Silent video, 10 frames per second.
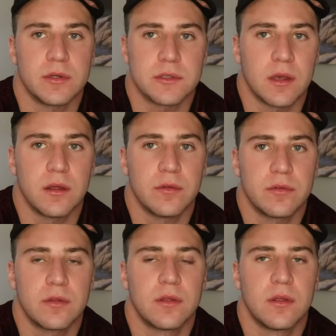yourself,
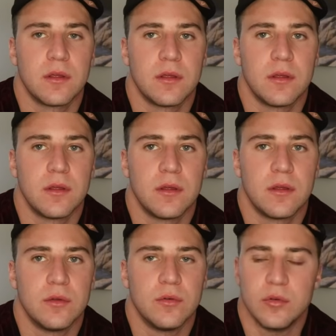
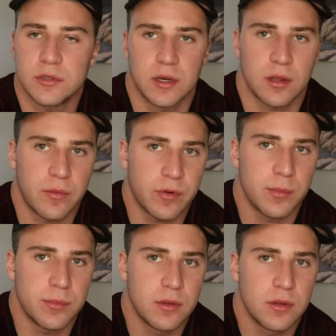who's going to come from?